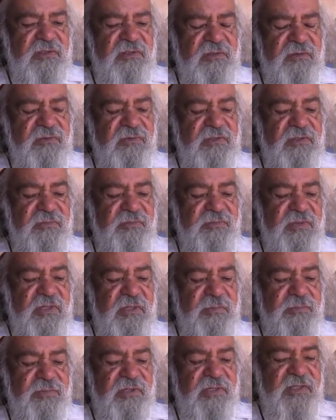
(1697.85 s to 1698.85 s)
you know, with the
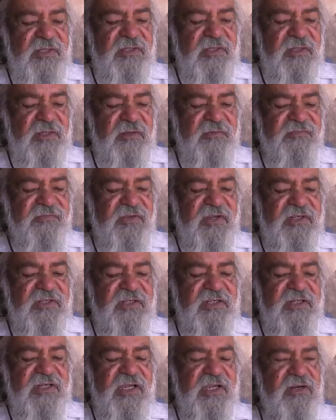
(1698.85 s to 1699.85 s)
people, and the effect
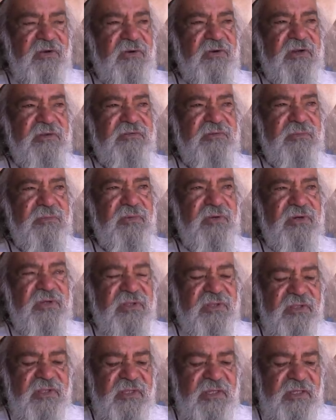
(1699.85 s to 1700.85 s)
it had on
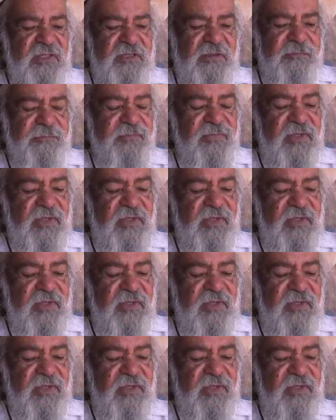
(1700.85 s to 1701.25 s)
everybody there